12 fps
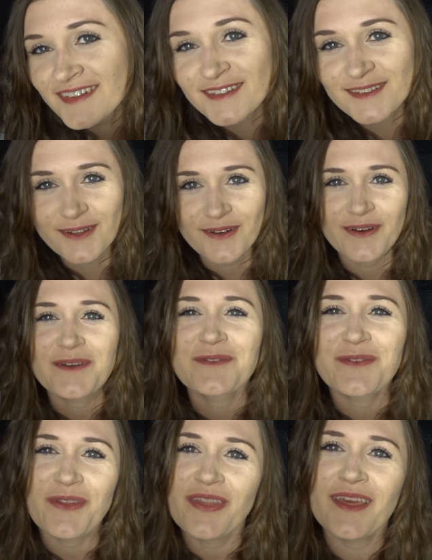Sorry
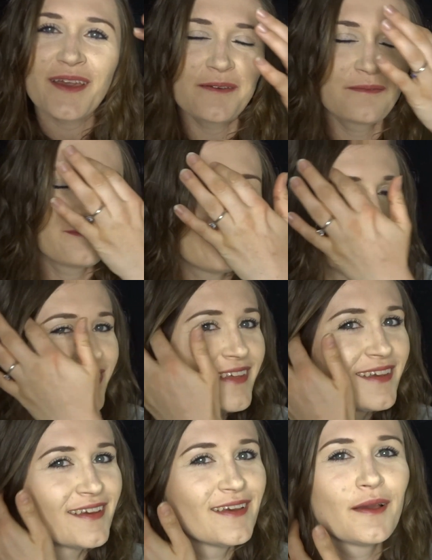for the
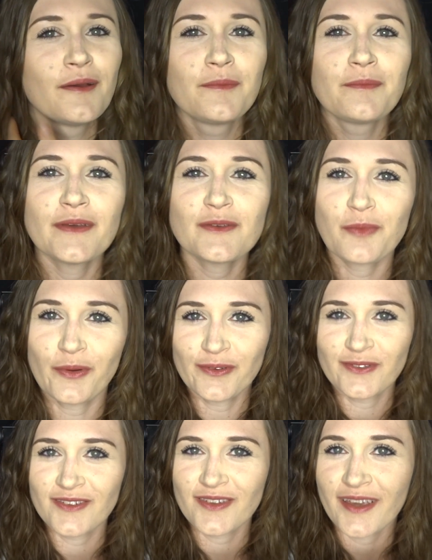
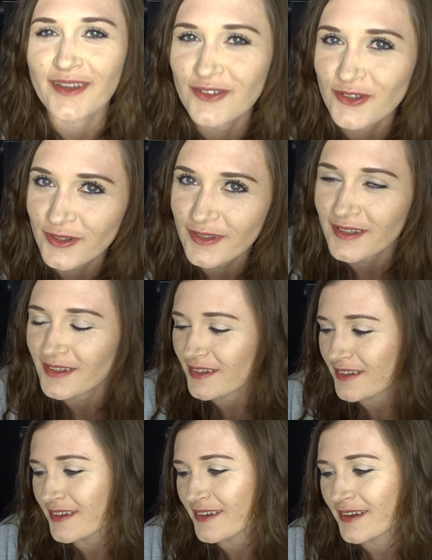mispronunciation
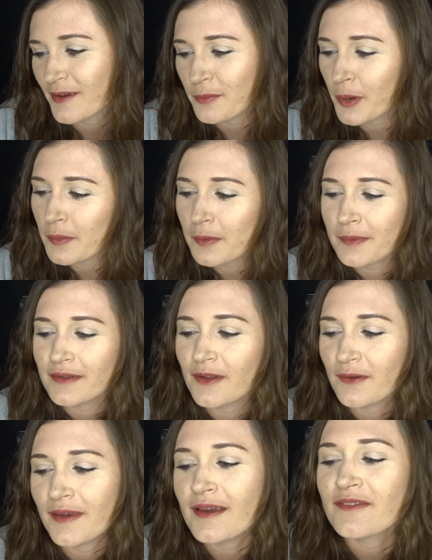that I'm probably
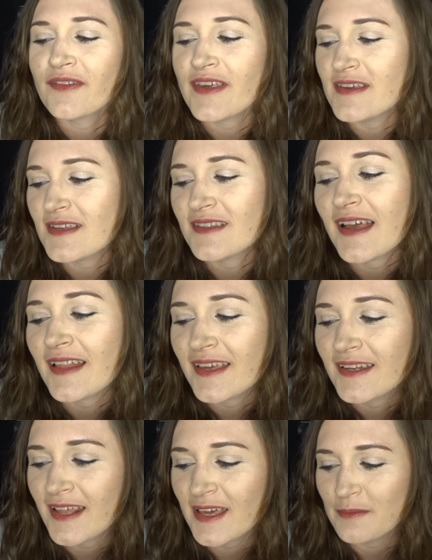doing for these
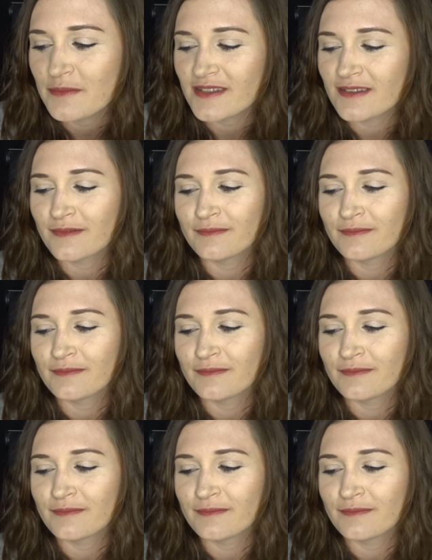Italian names.